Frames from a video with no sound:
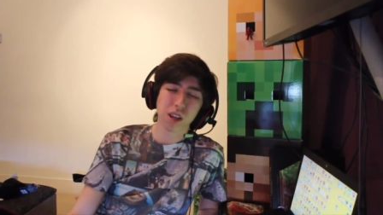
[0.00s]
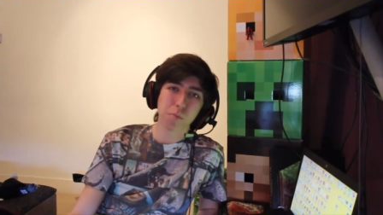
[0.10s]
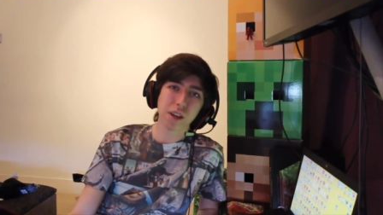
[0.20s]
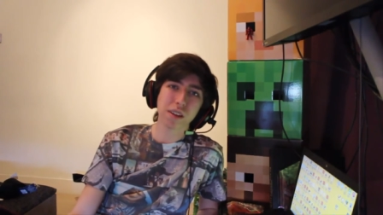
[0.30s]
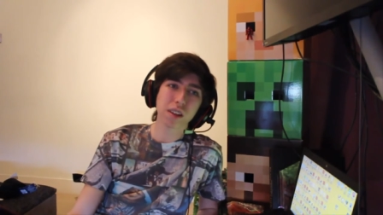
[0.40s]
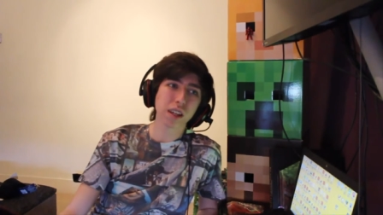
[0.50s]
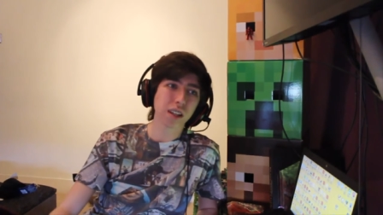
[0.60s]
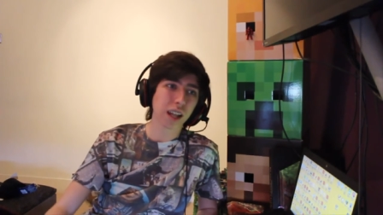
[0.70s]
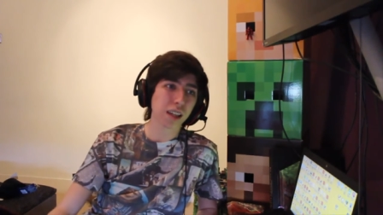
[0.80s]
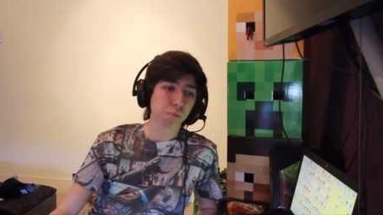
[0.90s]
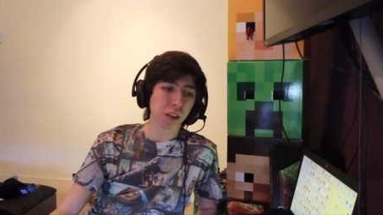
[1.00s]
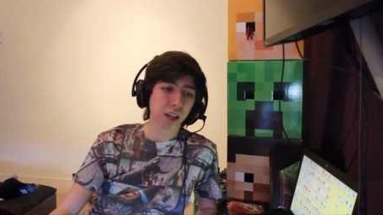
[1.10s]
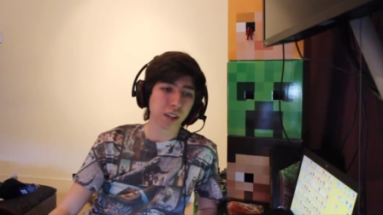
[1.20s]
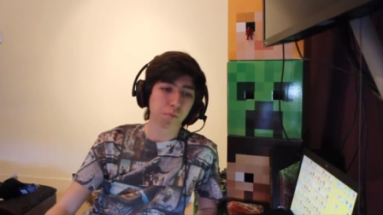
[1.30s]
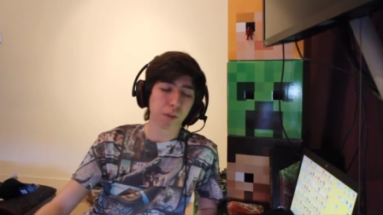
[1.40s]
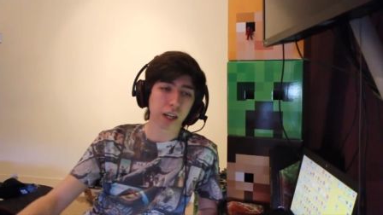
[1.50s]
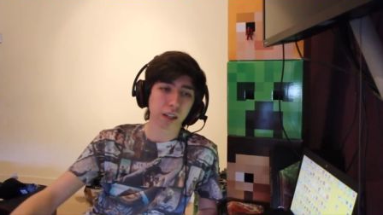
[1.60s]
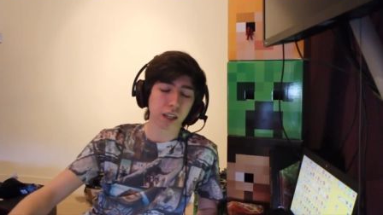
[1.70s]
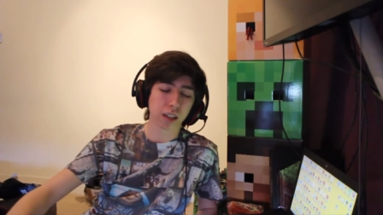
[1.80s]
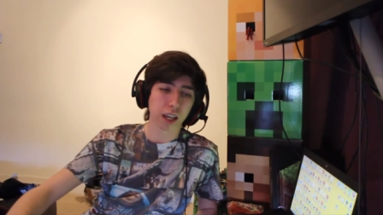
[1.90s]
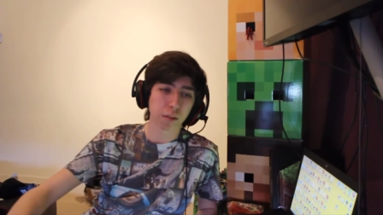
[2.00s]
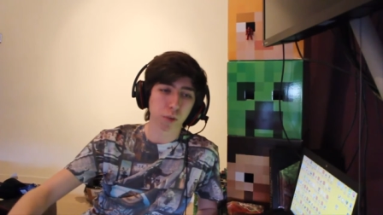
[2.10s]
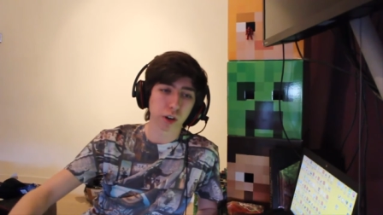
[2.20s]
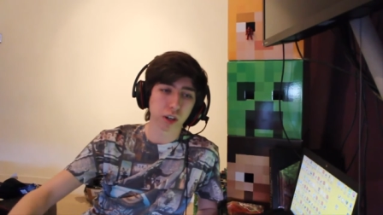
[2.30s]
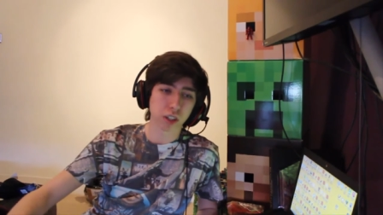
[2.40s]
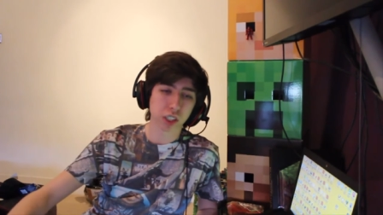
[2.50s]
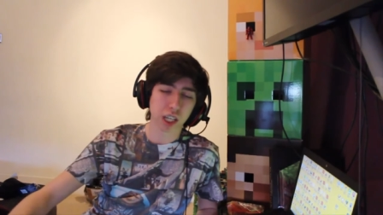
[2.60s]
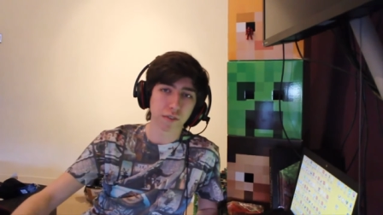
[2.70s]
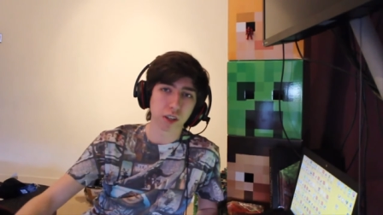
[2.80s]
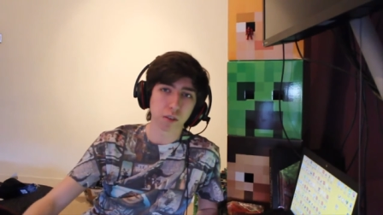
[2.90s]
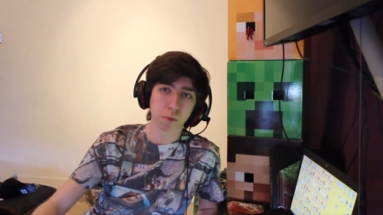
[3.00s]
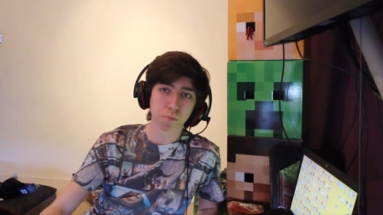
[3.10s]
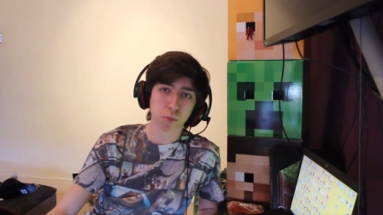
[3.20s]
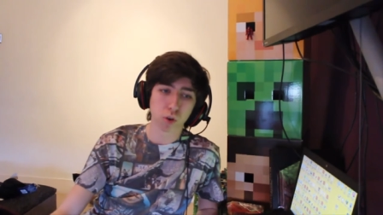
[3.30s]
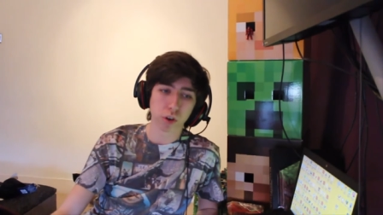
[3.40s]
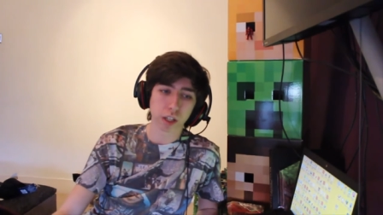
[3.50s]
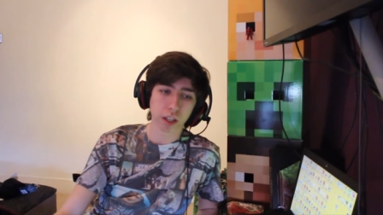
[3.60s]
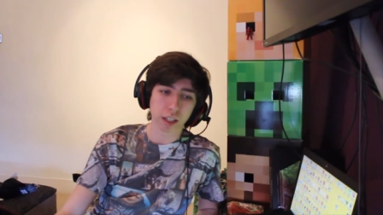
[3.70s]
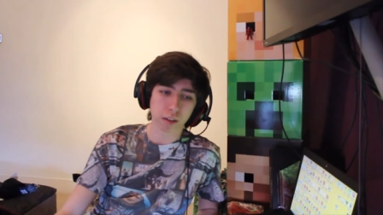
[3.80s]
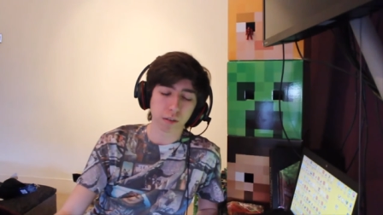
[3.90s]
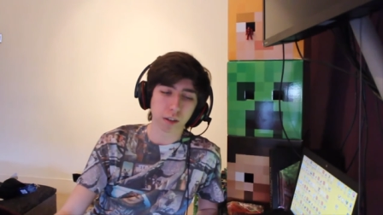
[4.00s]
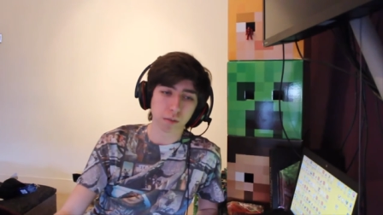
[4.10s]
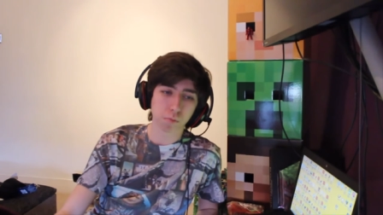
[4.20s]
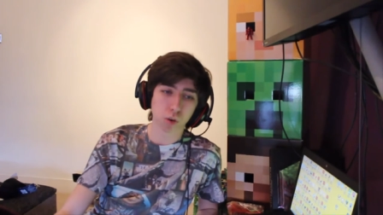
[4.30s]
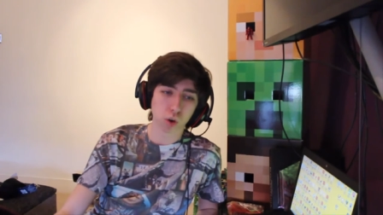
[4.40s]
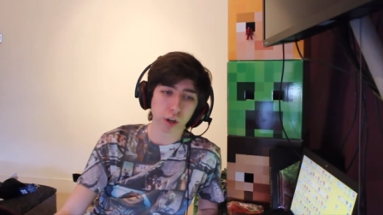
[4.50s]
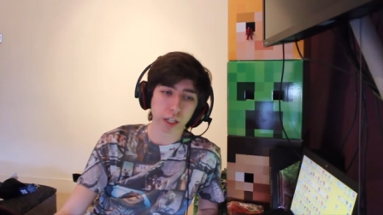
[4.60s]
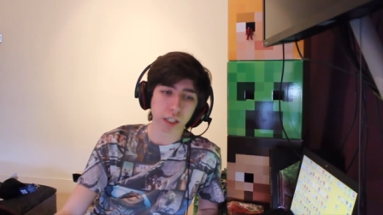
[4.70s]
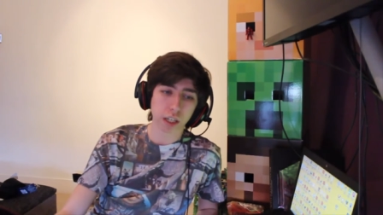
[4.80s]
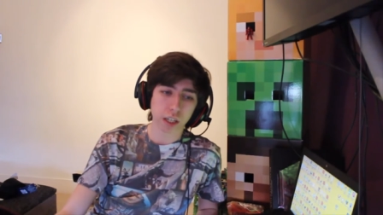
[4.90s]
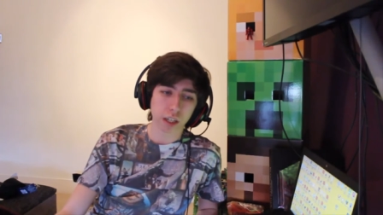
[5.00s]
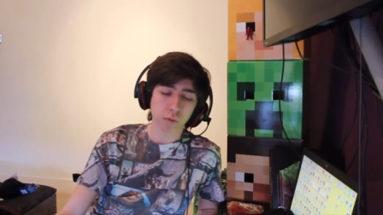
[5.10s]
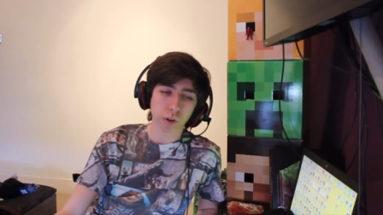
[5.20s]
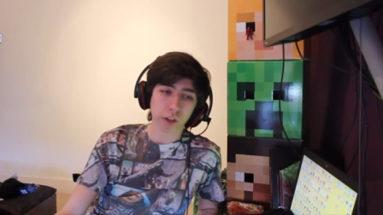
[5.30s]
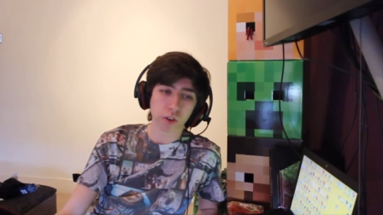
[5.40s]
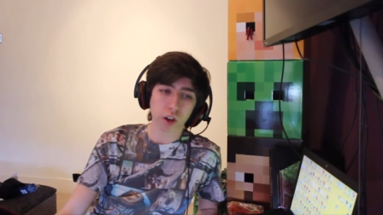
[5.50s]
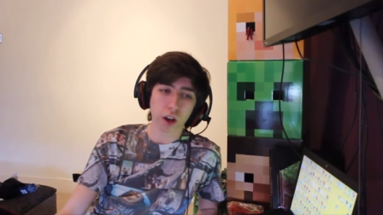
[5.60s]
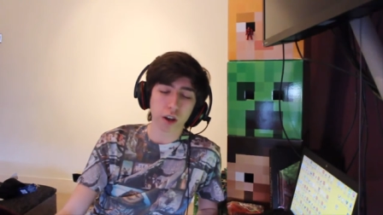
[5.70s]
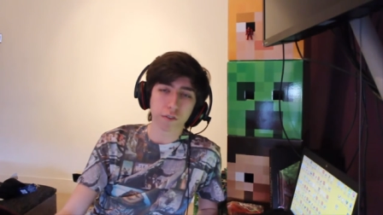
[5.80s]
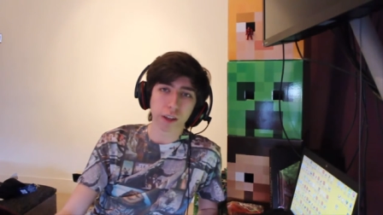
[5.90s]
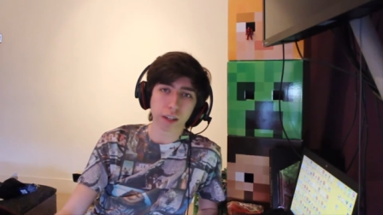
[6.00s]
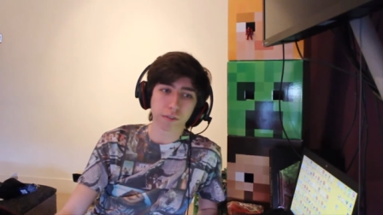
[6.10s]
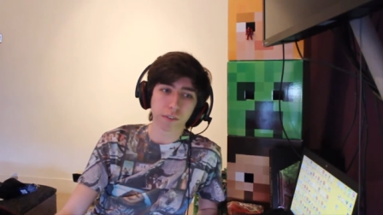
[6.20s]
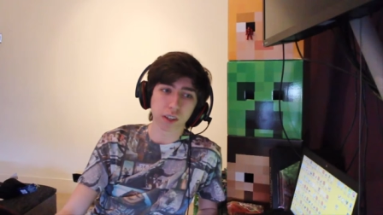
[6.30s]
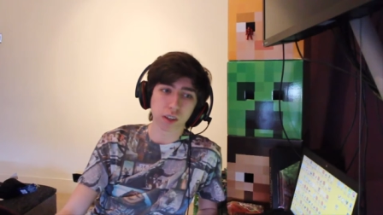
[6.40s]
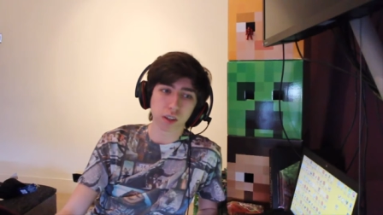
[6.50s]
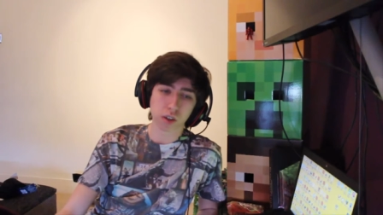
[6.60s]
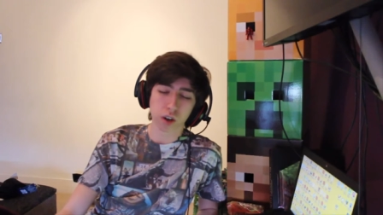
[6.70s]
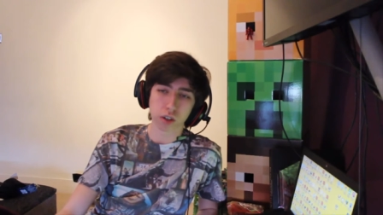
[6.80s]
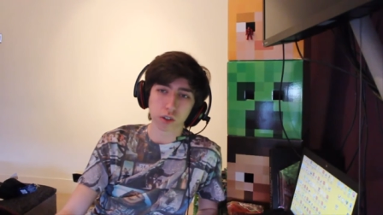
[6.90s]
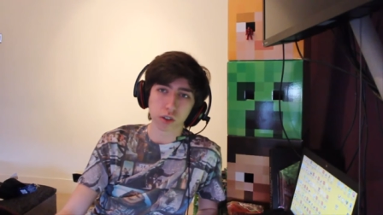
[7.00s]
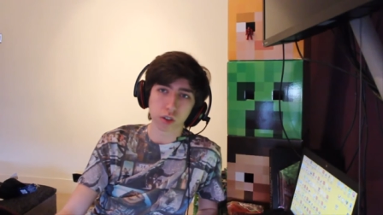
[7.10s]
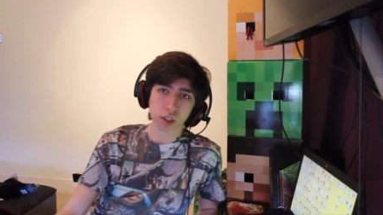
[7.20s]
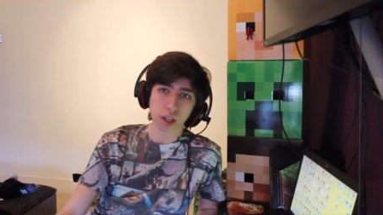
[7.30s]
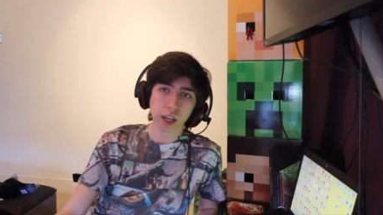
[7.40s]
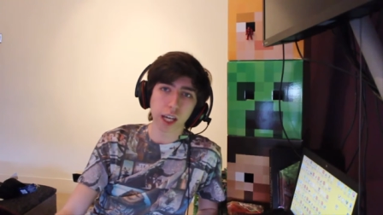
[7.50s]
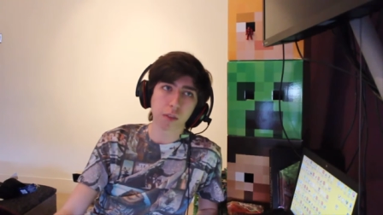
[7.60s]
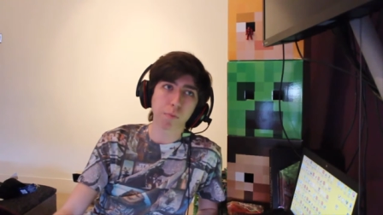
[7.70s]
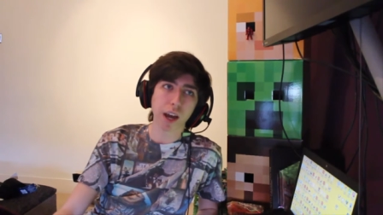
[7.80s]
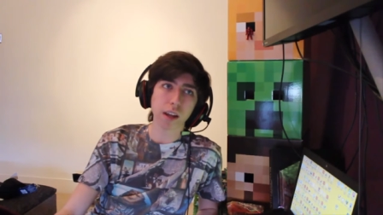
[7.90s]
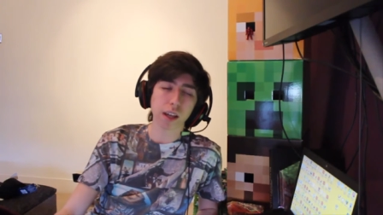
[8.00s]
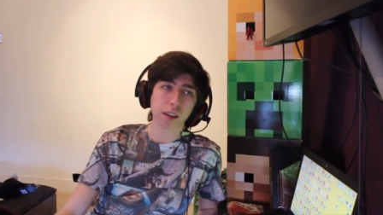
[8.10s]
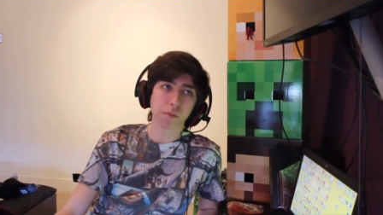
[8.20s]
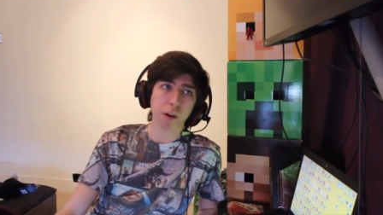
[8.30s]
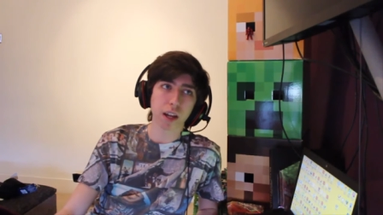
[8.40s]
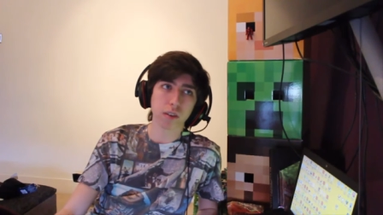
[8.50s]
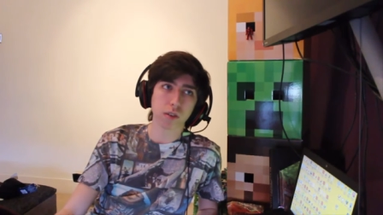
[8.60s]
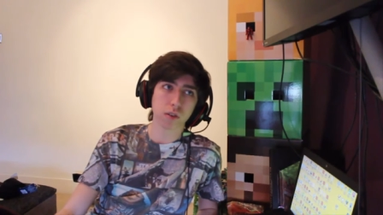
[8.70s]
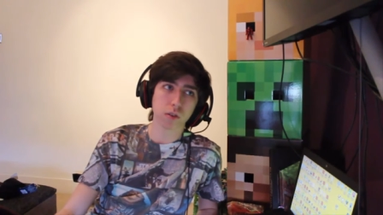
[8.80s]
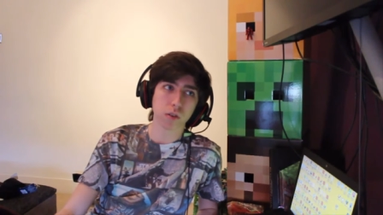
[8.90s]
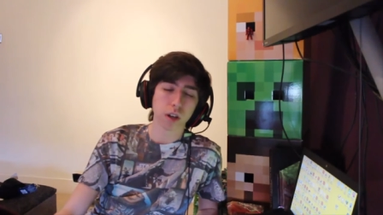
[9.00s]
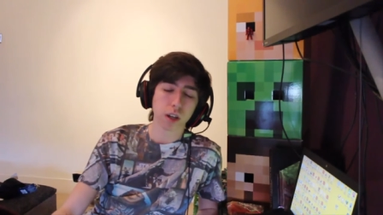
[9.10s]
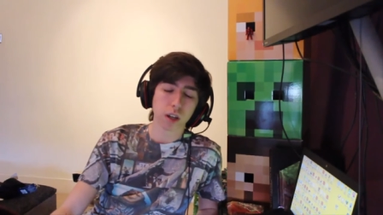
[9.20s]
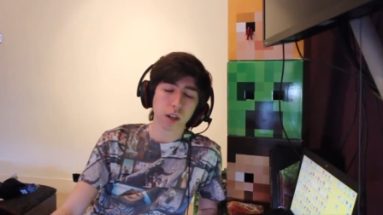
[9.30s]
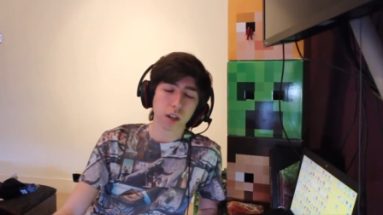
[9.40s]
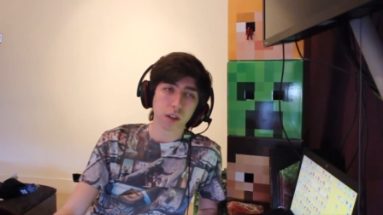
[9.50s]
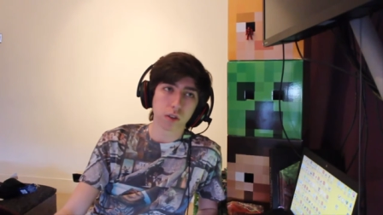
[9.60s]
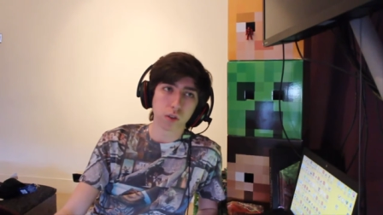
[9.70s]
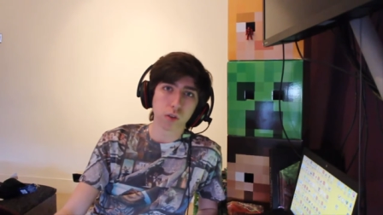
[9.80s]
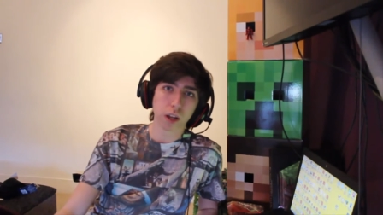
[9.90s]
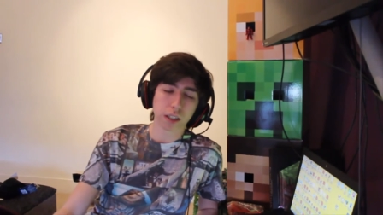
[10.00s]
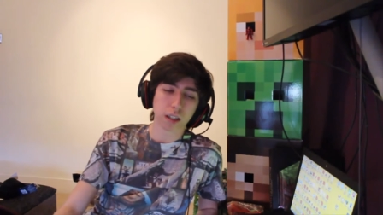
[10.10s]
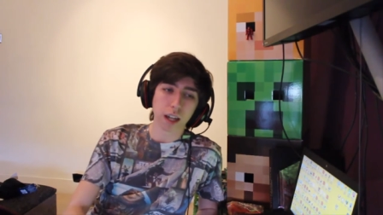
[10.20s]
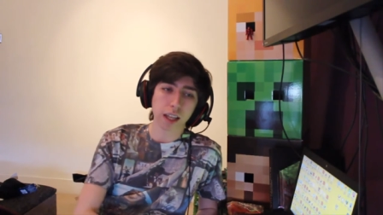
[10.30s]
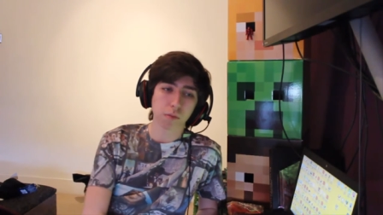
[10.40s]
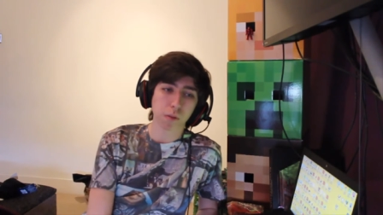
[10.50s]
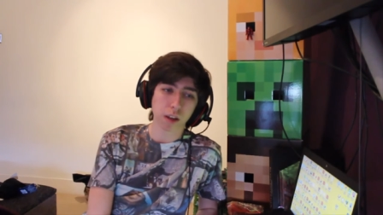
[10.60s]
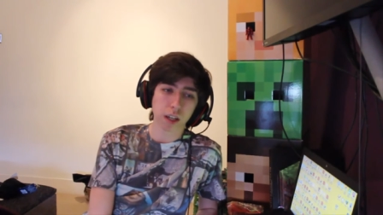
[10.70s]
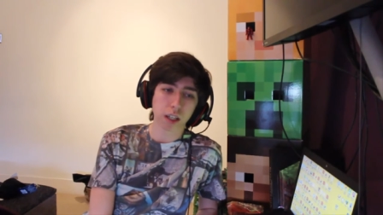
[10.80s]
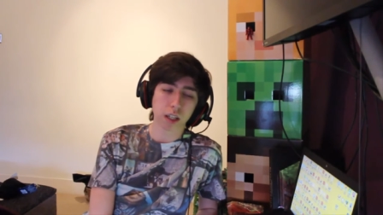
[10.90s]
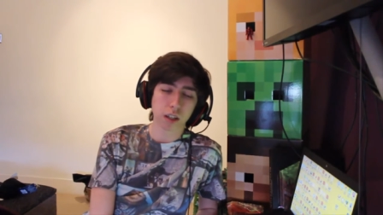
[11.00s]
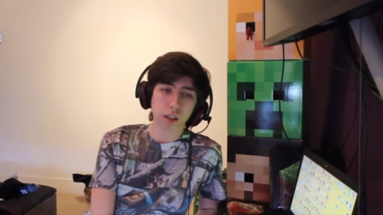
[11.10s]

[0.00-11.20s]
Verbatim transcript: Basically, let's play in, in like Mario Kart 7 is a bit boring. Like it's boring when you start off like 50cc or 100cc. It's better. It's better to do like the let's play